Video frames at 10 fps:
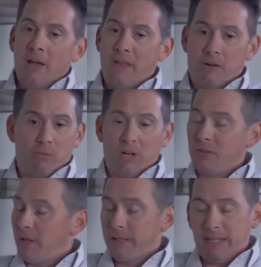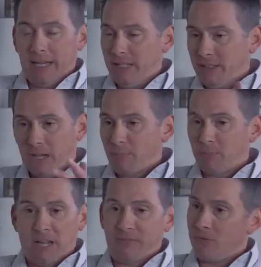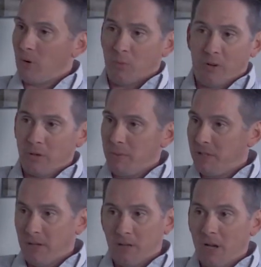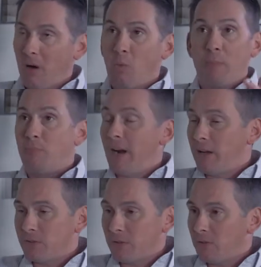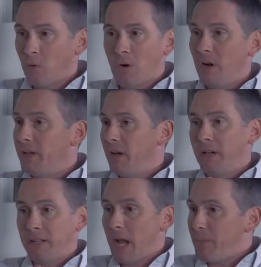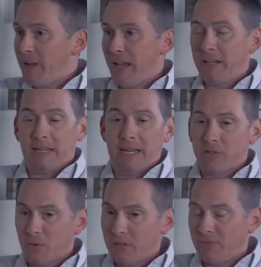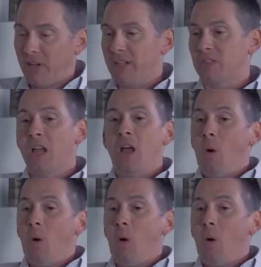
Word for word: that runs on any type of platform, whether it be a, a web browser or on, a, on an iPad, an Android device,